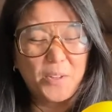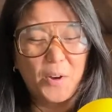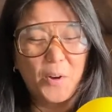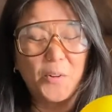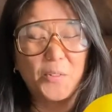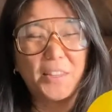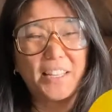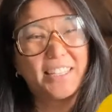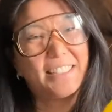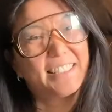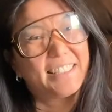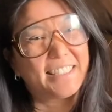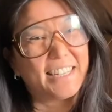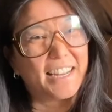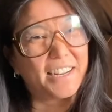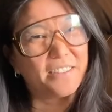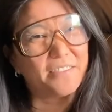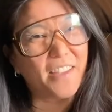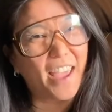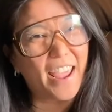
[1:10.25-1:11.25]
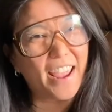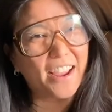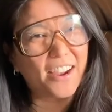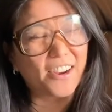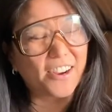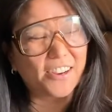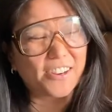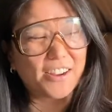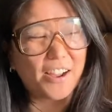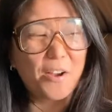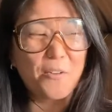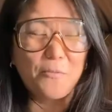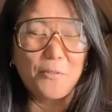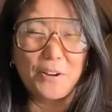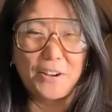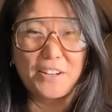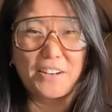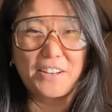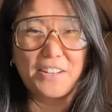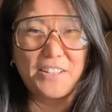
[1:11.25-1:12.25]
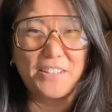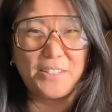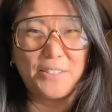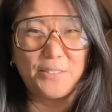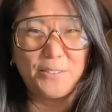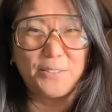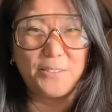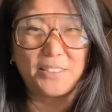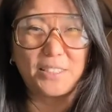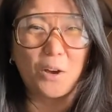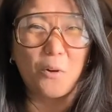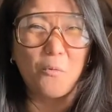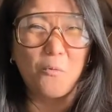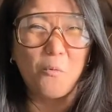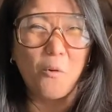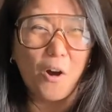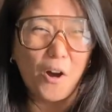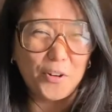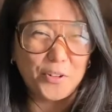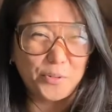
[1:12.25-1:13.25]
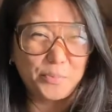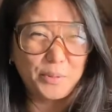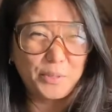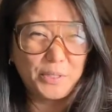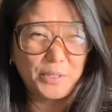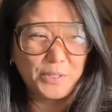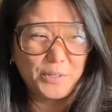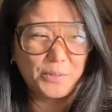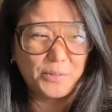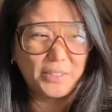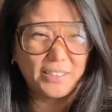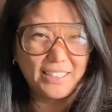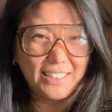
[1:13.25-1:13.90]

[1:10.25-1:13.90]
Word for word: only instead of air, we're gonna use a water balloon.